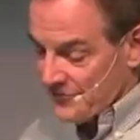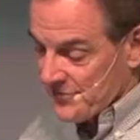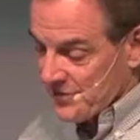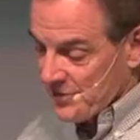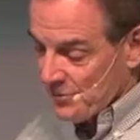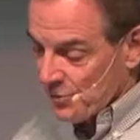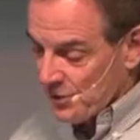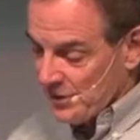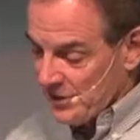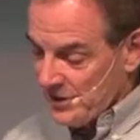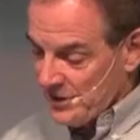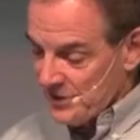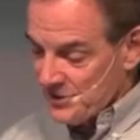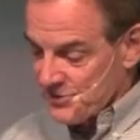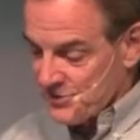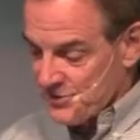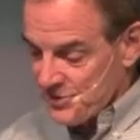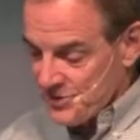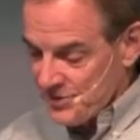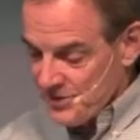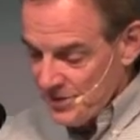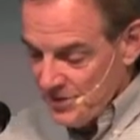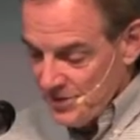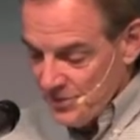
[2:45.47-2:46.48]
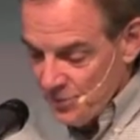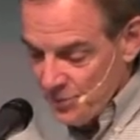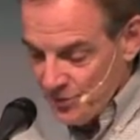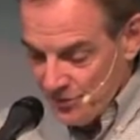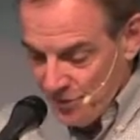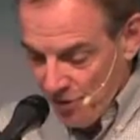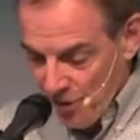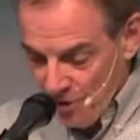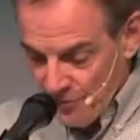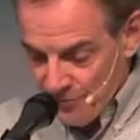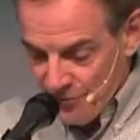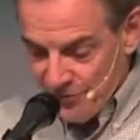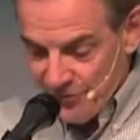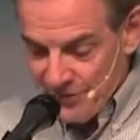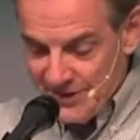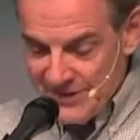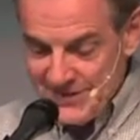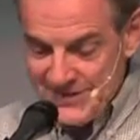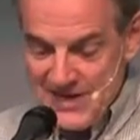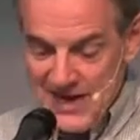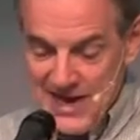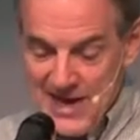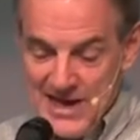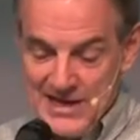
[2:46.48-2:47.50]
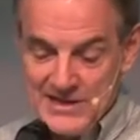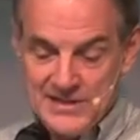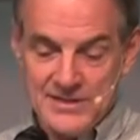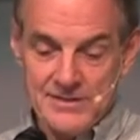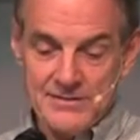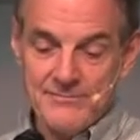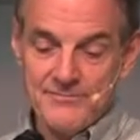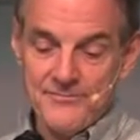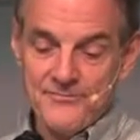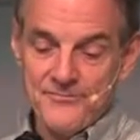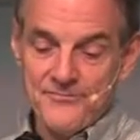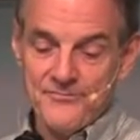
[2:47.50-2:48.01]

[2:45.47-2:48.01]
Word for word: of someone else with harmful intent.